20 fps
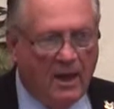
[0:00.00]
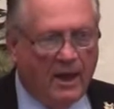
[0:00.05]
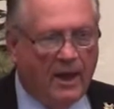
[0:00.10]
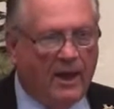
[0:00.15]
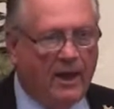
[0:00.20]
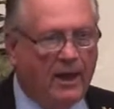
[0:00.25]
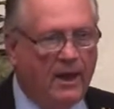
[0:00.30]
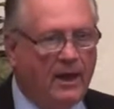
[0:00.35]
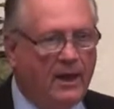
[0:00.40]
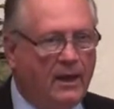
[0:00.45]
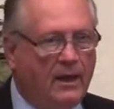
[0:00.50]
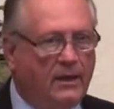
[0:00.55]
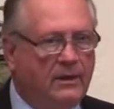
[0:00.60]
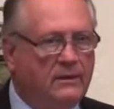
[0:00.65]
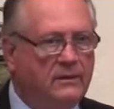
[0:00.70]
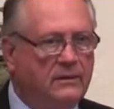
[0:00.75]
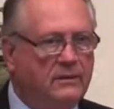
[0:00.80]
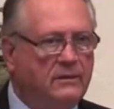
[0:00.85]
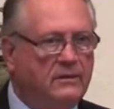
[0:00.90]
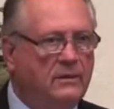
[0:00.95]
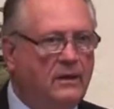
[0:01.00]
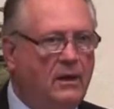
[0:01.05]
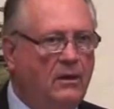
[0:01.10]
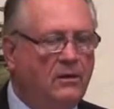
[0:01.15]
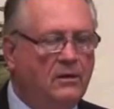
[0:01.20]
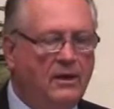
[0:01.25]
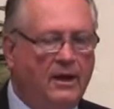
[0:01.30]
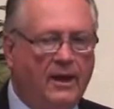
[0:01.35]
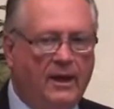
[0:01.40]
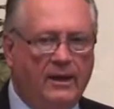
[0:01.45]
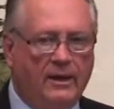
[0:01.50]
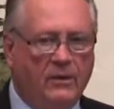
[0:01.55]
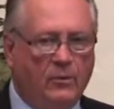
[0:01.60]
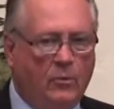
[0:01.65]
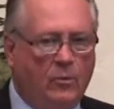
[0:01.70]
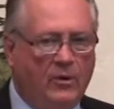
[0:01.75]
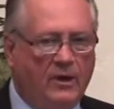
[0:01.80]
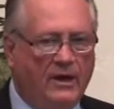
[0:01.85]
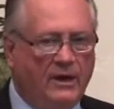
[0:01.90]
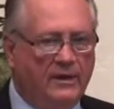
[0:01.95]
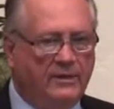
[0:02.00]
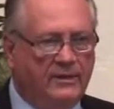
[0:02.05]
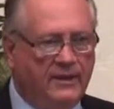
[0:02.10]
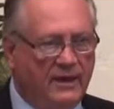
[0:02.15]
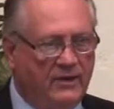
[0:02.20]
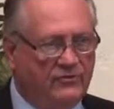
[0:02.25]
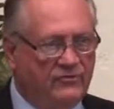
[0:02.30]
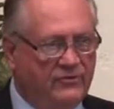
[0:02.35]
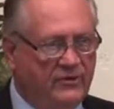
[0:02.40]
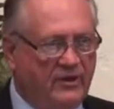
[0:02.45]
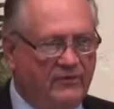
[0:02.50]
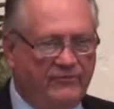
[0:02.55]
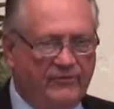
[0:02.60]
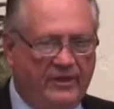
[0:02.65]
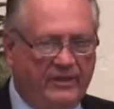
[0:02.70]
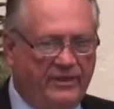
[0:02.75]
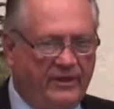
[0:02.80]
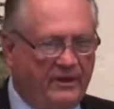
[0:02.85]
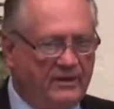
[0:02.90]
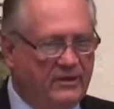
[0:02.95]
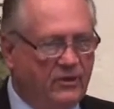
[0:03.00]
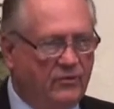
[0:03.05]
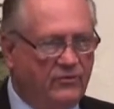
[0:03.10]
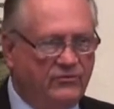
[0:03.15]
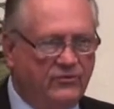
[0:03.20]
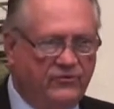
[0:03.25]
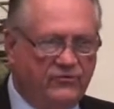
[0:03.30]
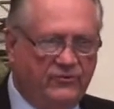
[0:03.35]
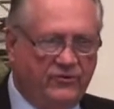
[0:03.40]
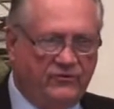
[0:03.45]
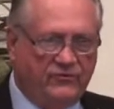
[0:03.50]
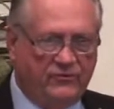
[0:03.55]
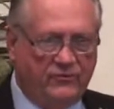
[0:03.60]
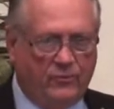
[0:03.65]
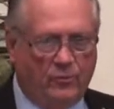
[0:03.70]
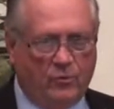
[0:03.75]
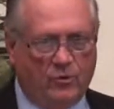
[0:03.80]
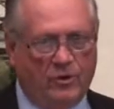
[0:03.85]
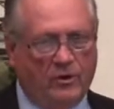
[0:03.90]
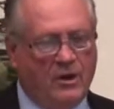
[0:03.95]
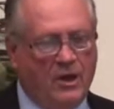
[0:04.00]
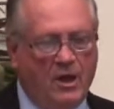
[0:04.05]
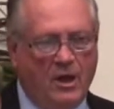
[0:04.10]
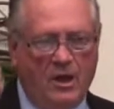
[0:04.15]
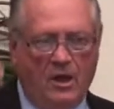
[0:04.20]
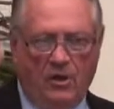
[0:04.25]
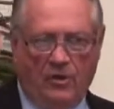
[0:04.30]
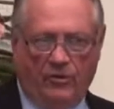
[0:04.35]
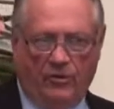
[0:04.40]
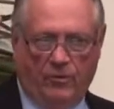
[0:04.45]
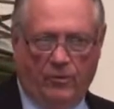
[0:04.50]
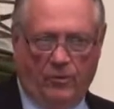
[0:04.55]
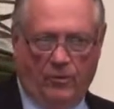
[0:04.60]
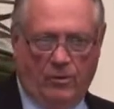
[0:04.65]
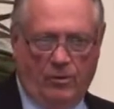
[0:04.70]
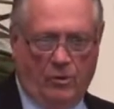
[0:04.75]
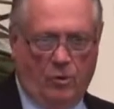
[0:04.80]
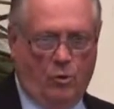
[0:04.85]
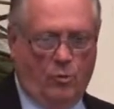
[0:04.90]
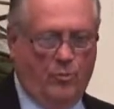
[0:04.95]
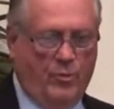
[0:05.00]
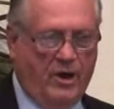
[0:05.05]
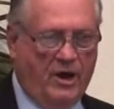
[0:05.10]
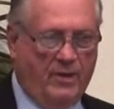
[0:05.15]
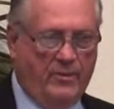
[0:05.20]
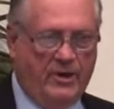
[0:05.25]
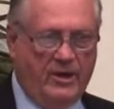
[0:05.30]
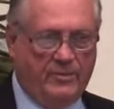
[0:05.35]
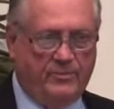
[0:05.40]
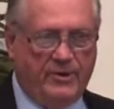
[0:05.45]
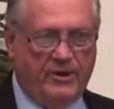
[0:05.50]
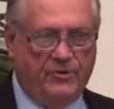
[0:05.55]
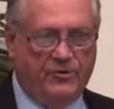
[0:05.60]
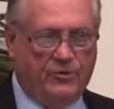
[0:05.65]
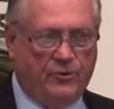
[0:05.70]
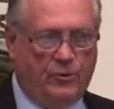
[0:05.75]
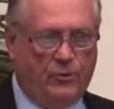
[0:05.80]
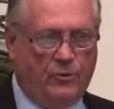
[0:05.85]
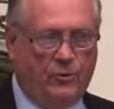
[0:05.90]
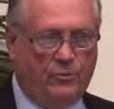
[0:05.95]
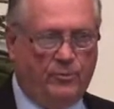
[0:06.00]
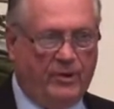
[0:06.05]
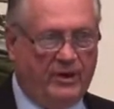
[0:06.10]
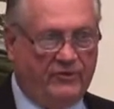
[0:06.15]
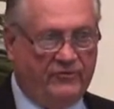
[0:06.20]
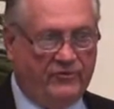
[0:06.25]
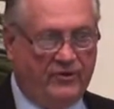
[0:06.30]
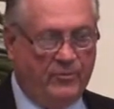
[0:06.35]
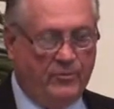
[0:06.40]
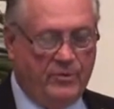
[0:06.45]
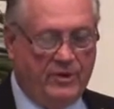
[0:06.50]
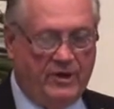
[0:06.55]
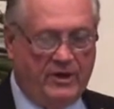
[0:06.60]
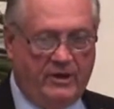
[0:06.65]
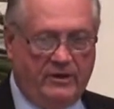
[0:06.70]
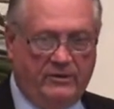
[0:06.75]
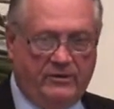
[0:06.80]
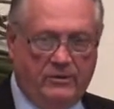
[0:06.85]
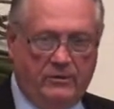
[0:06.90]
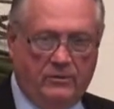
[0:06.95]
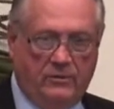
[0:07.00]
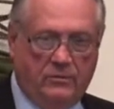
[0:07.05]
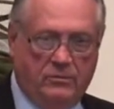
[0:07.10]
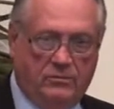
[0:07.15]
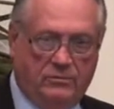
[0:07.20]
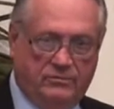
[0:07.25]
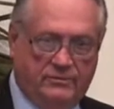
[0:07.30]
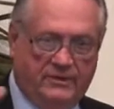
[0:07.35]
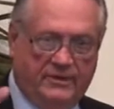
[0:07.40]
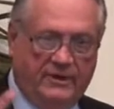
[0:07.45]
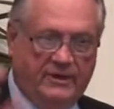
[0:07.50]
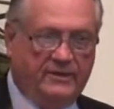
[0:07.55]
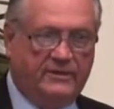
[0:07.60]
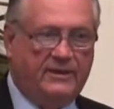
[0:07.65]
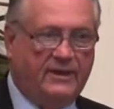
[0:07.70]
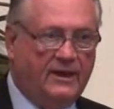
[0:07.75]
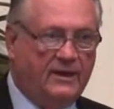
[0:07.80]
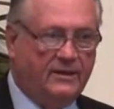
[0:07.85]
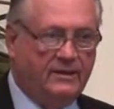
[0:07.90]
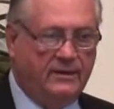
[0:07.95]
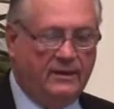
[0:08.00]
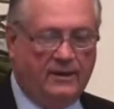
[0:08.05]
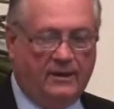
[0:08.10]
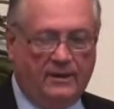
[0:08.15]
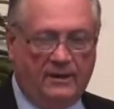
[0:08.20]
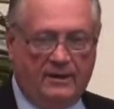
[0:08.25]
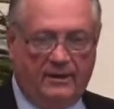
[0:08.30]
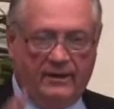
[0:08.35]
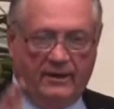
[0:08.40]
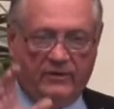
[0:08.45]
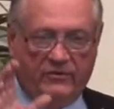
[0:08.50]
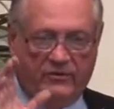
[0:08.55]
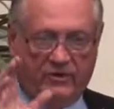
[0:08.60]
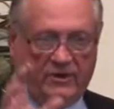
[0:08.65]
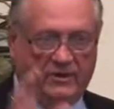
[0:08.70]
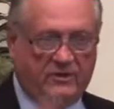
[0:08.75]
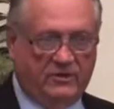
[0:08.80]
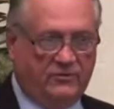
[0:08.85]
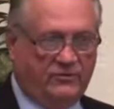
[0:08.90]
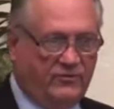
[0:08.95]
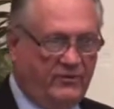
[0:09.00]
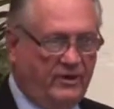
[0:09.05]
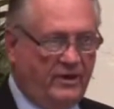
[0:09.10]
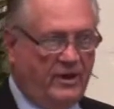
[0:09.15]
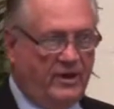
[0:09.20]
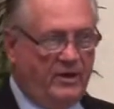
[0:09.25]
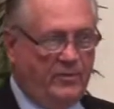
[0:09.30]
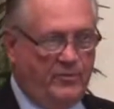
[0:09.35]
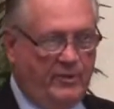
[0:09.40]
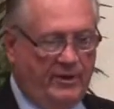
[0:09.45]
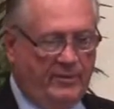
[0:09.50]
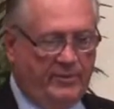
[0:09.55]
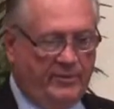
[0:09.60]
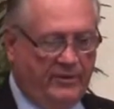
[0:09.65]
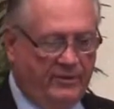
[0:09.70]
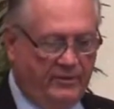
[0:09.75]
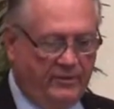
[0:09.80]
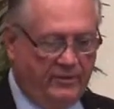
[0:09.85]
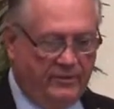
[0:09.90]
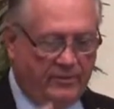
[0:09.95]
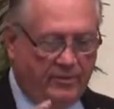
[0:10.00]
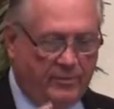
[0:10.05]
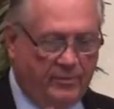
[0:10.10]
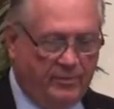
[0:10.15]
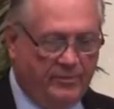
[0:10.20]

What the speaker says: And Al-Qaeda wanted that stuff. I think there was a system where Obama had been told by somebody to get that done, and he sent the CIA people in there to